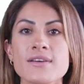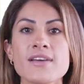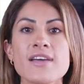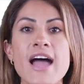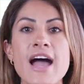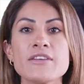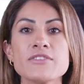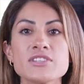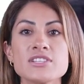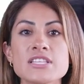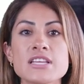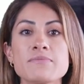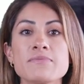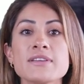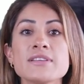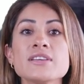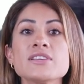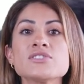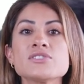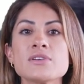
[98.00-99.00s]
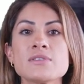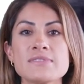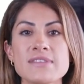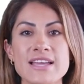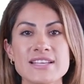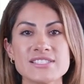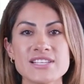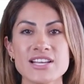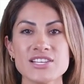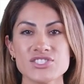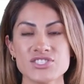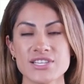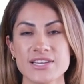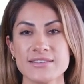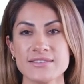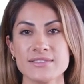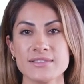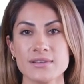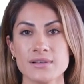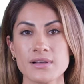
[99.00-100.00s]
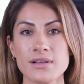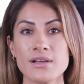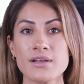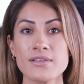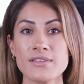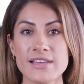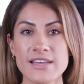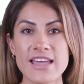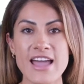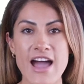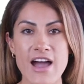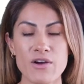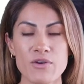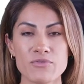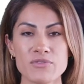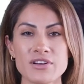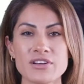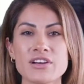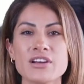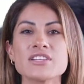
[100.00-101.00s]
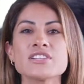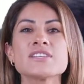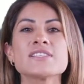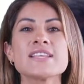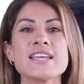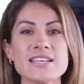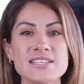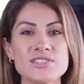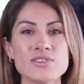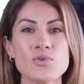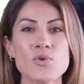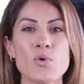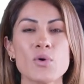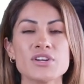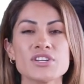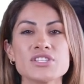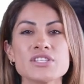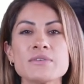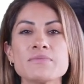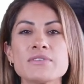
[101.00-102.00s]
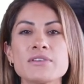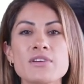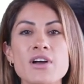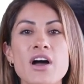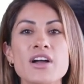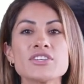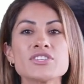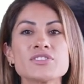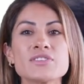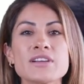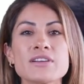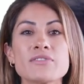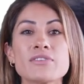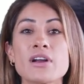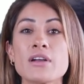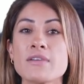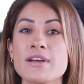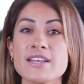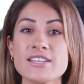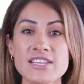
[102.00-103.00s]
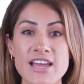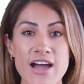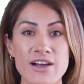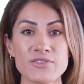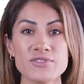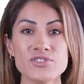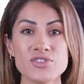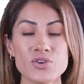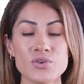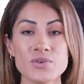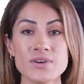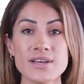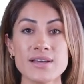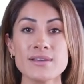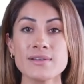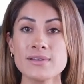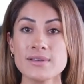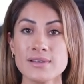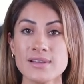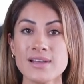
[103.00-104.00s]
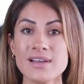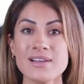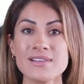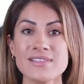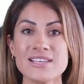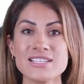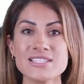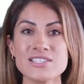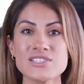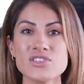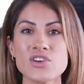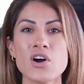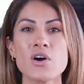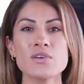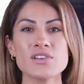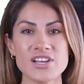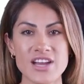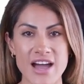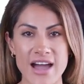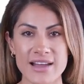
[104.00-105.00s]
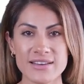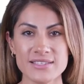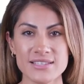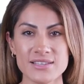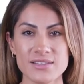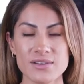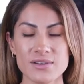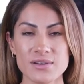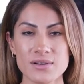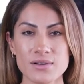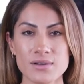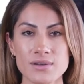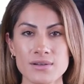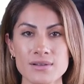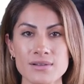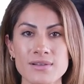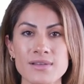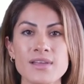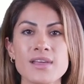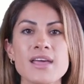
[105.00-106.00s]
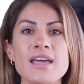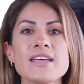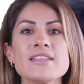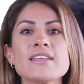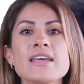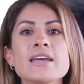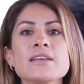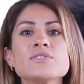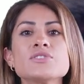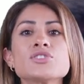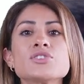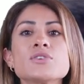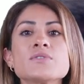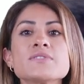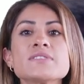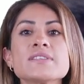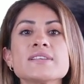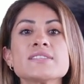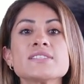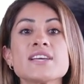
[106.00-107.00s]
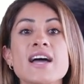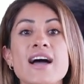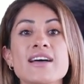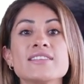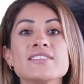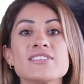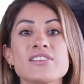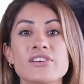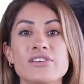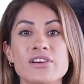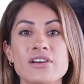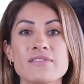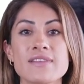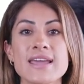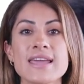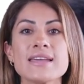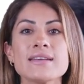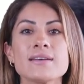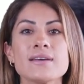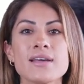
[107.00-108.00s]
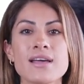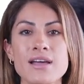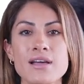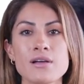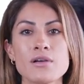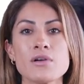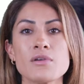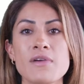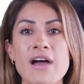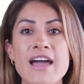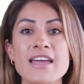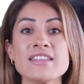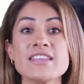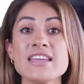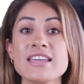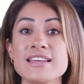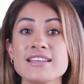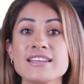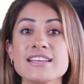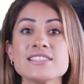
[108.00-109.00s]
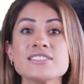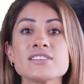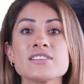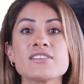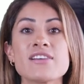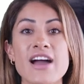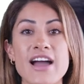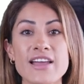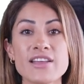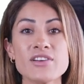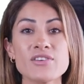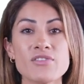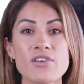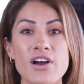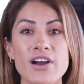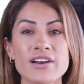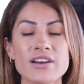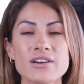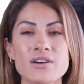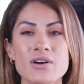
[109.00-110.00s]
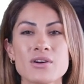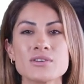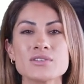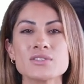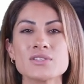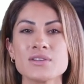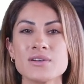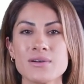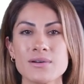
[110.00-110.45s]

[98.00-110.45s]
After some initial digestion, the cow regurgitates a portion of the partially broken down food. This is called cud. It then chews this cud thoroughly, grinding it into finer particles.